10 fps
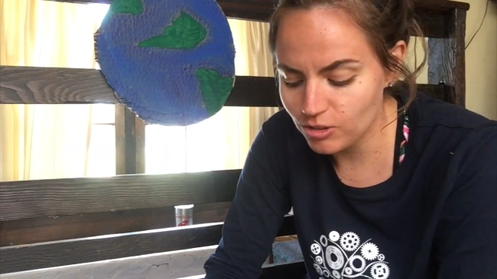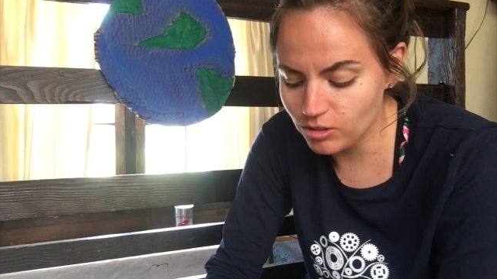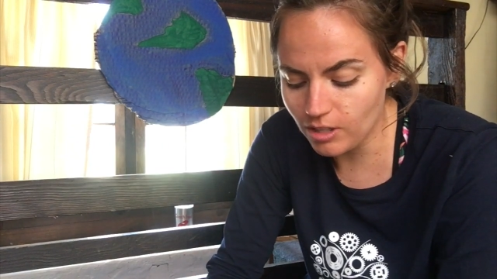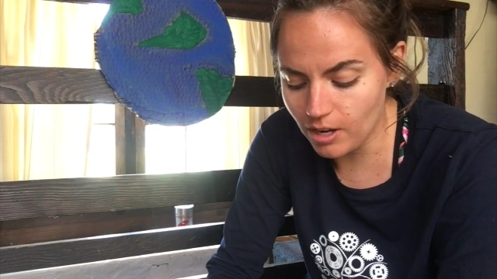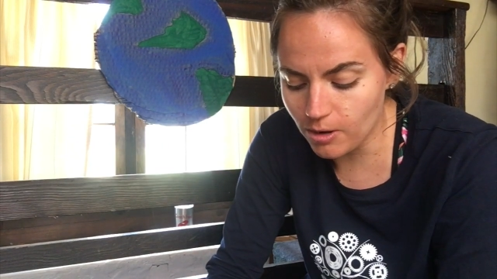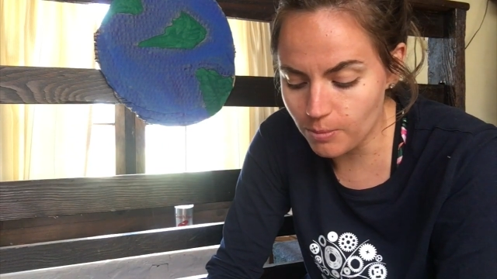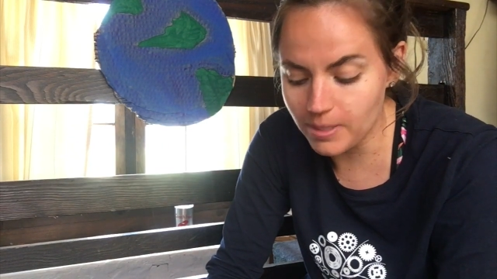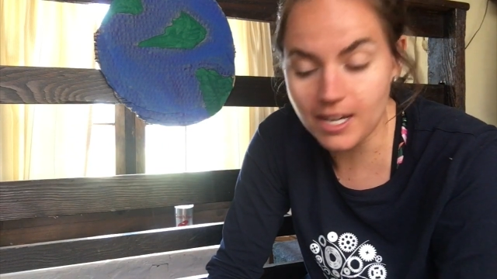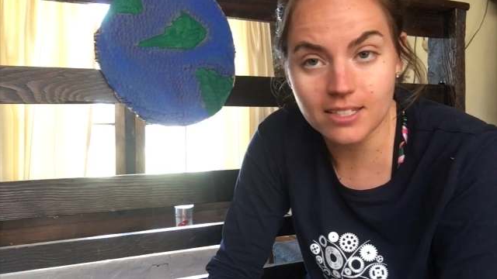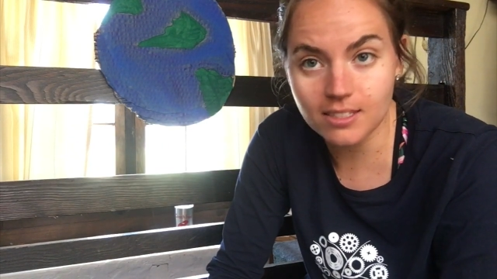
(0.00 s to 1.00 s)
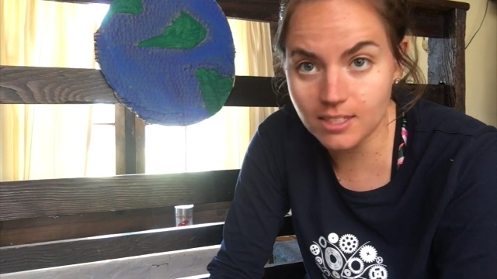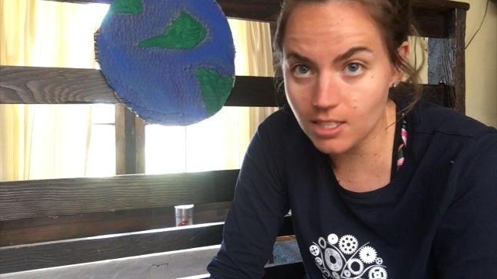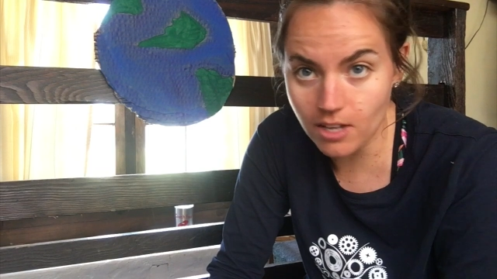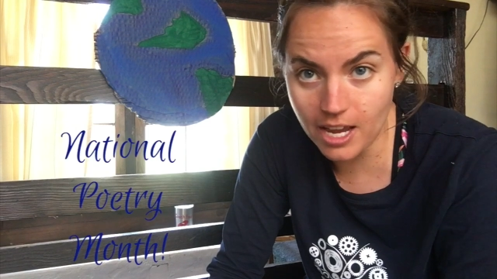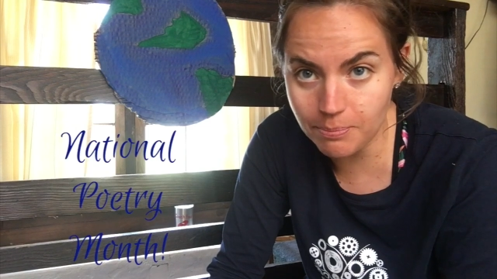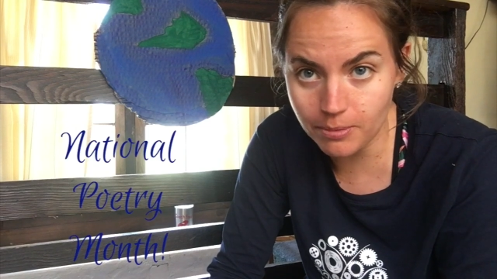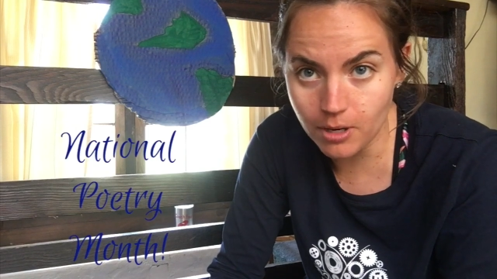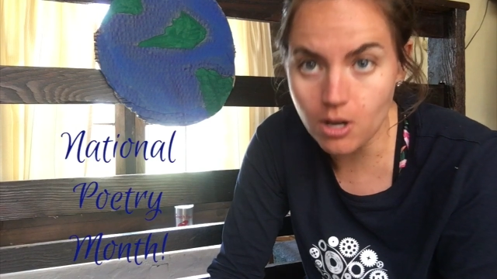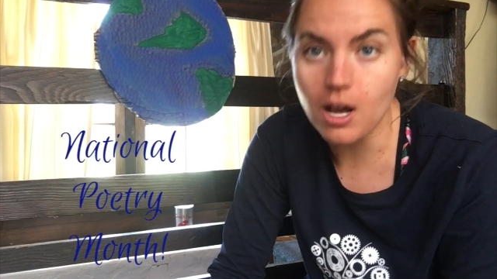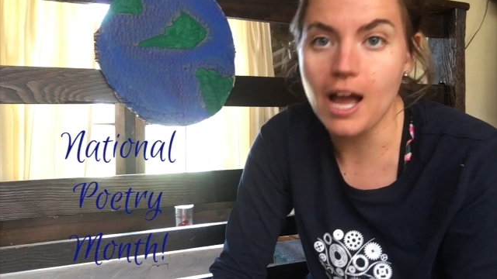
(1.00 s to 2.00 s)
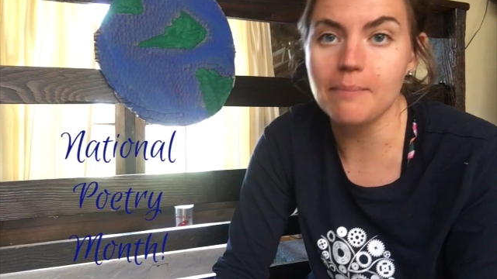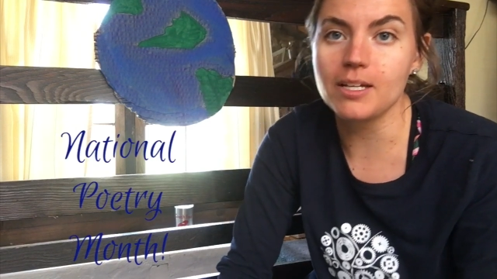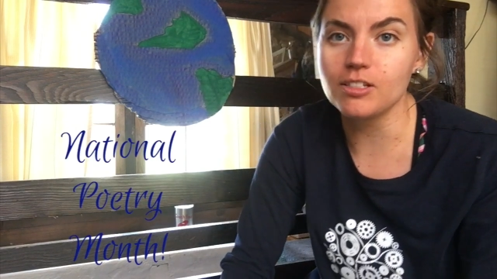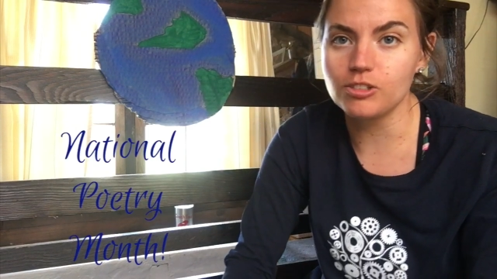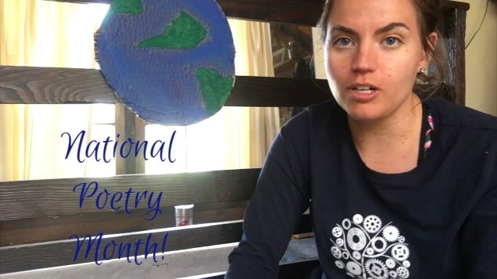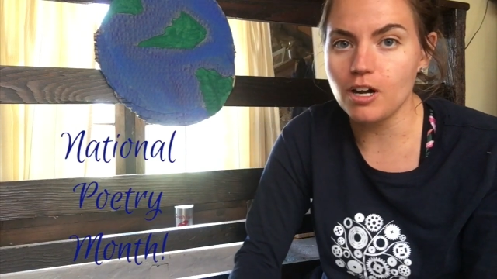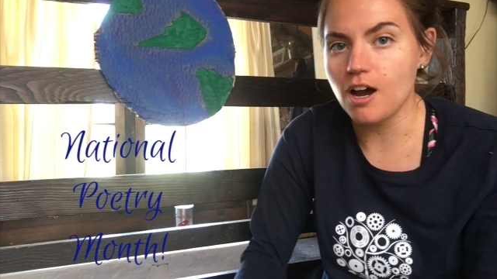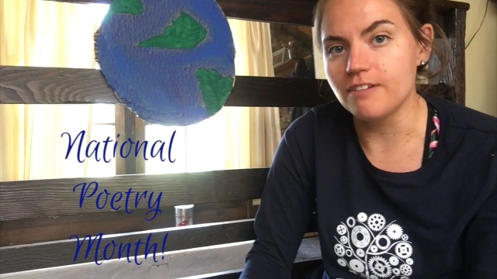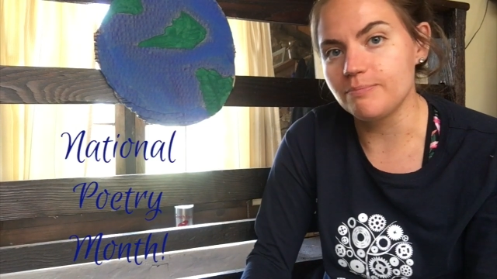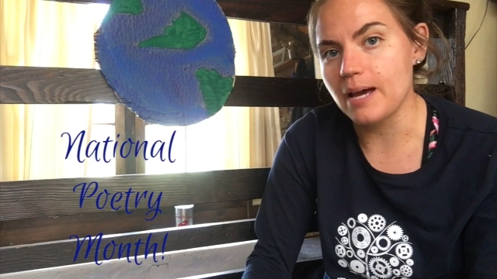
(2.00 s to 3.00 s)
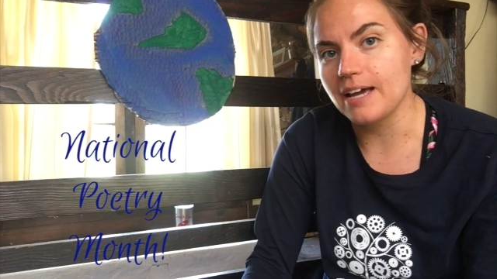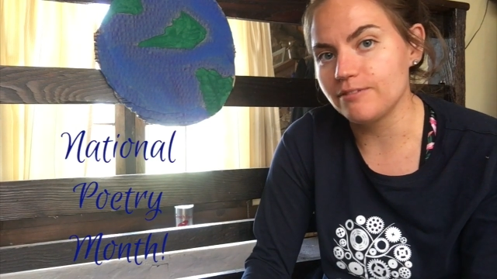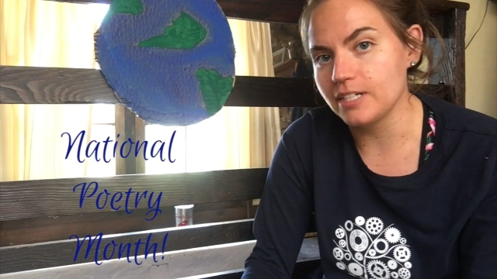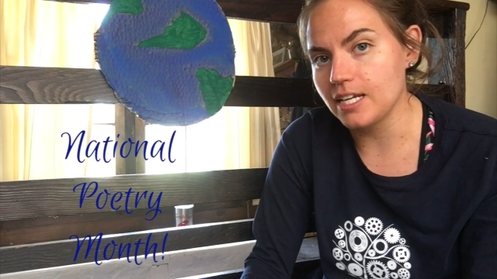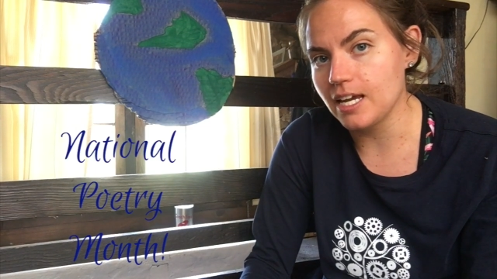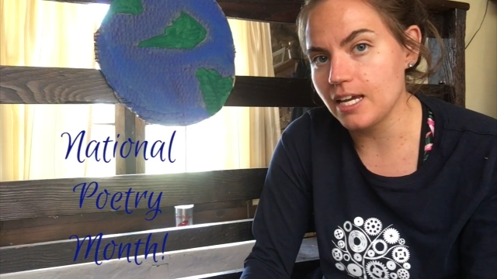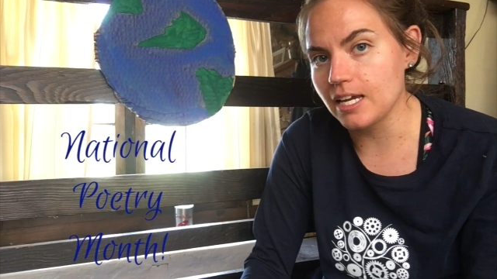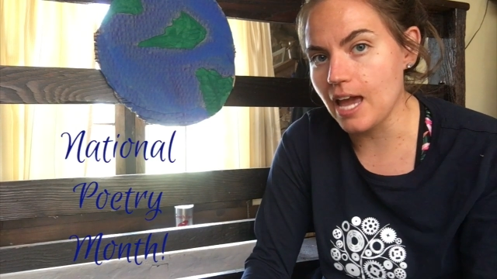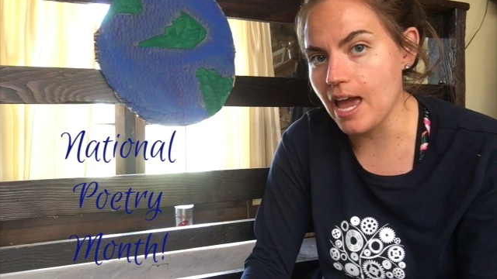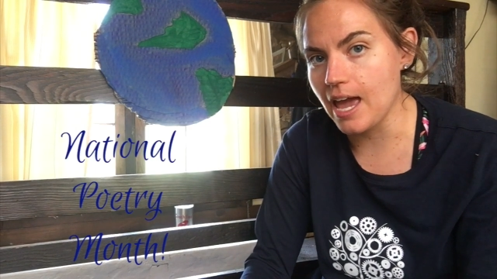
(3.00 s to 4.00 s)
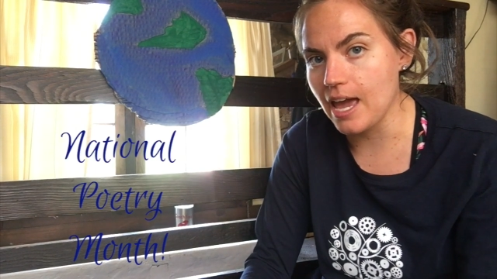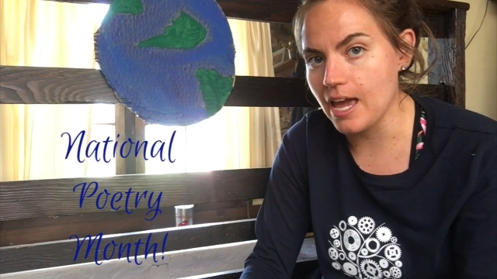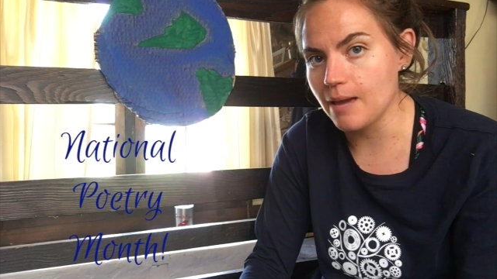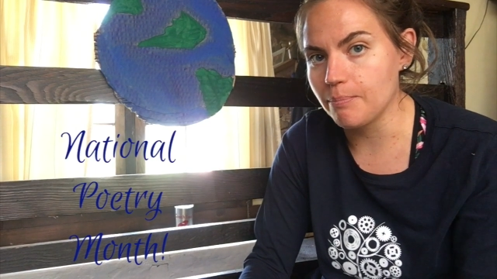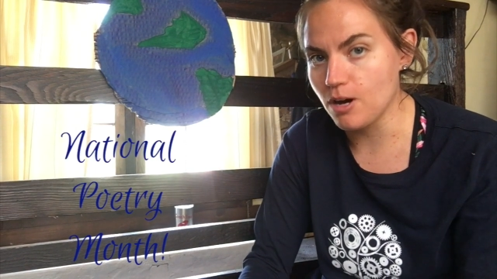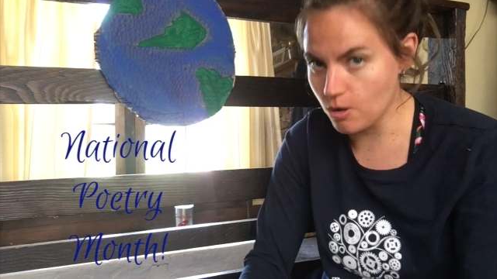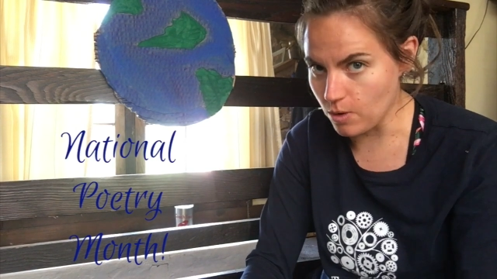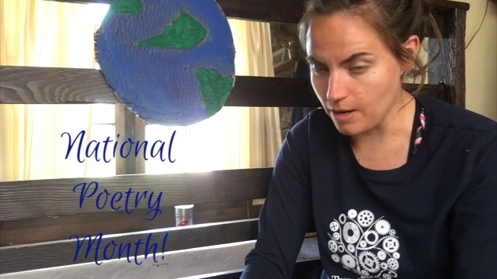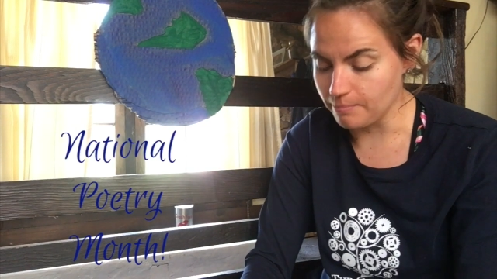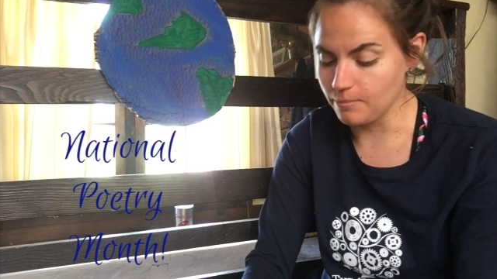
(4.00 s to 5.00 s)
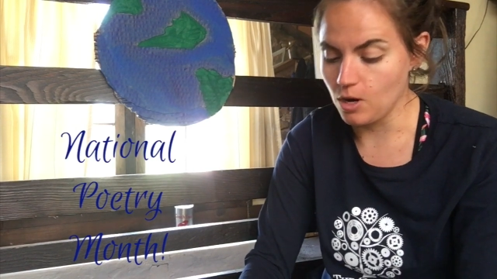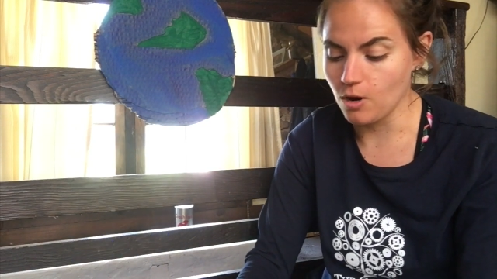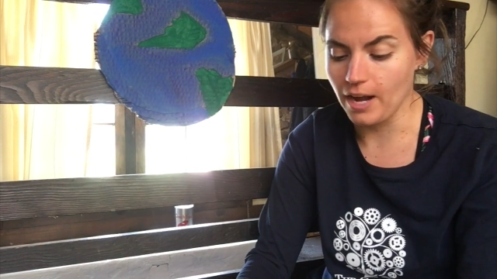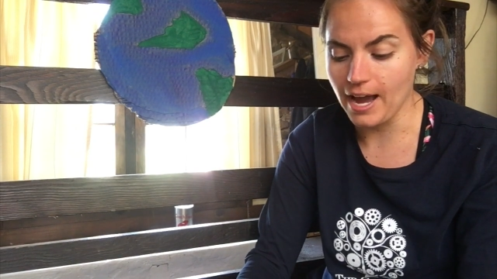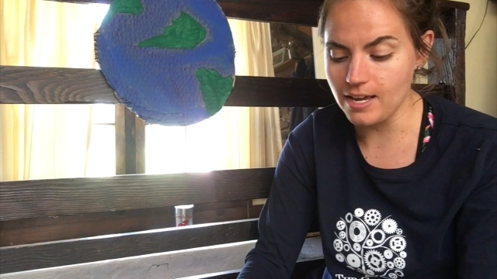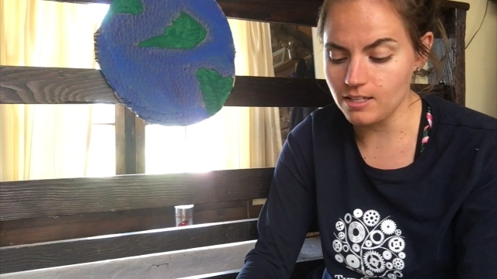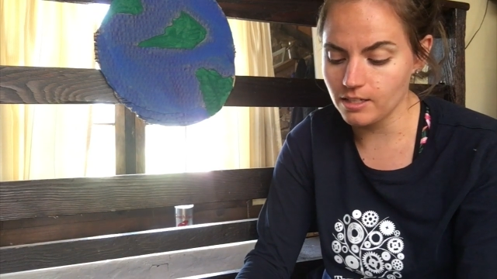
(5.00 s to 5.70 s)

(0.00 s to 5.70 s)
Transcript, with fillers: So because it's still April, I'm going to start off by reading a poem, okay?